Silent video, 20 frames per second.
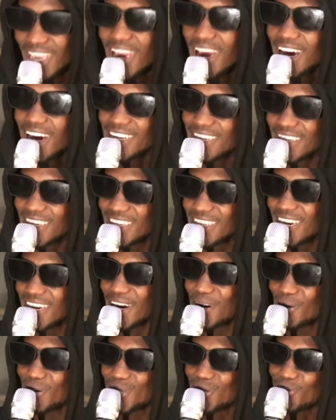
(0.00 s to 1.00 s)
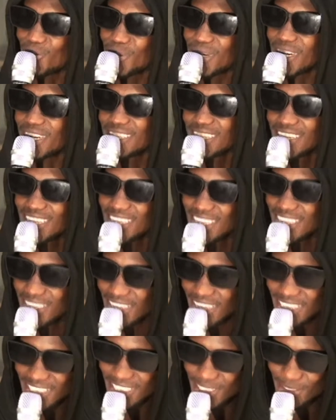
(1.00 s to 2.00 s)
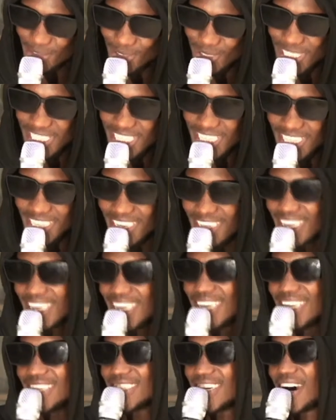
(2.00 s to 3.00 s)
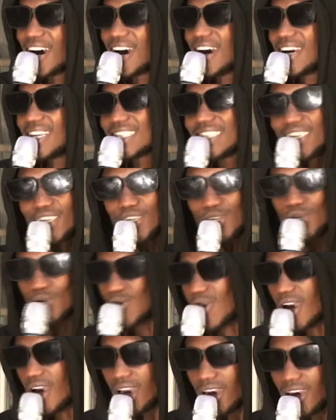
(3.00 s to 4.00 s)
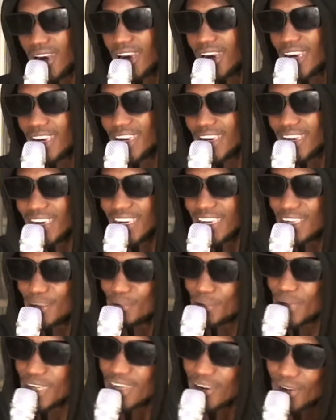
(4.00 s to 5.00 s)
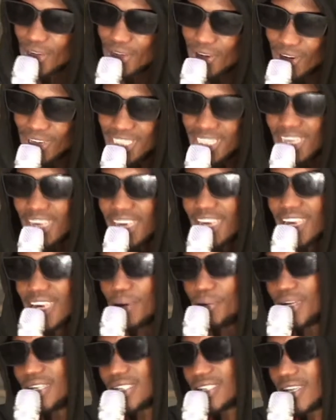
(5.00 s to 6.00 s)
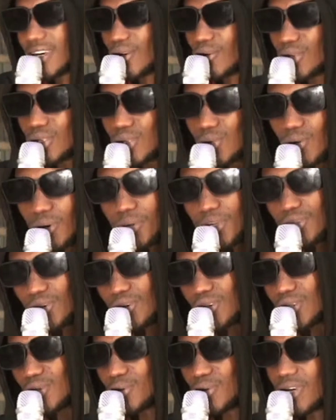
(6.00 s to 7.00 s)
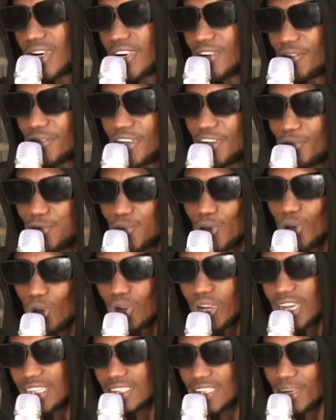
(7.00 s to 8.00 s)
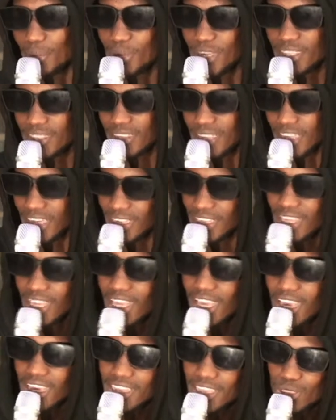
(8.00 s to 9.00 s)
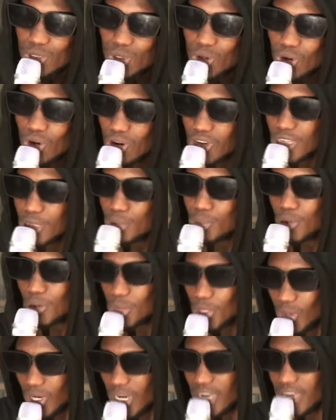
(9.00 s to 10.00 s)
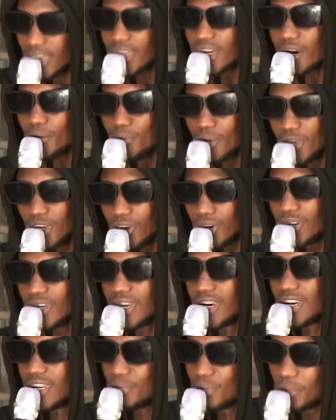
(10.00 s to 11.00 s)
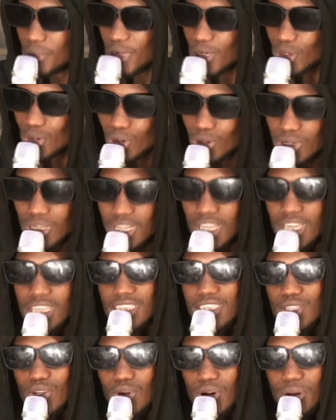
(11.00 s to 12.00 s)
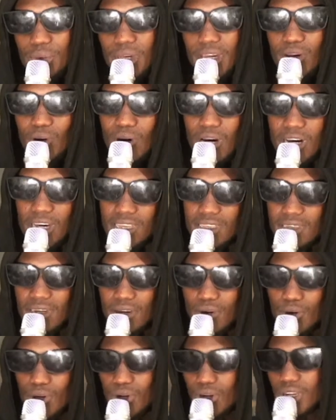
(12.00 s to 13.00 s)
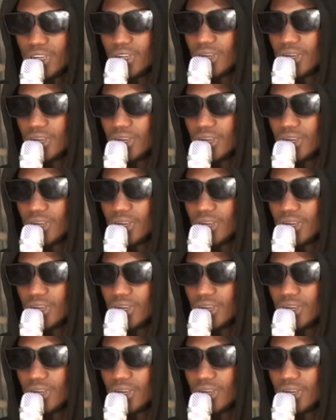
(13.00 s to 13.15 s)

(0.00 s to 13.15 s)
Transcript: Alieni akawasakubana aterechi chivurucheye cha chijura. He made a record. Even if we look at the big three, the so-called Bobby Wine, Chameleon, and Bebe Cool, Tino Wabirewa has a record.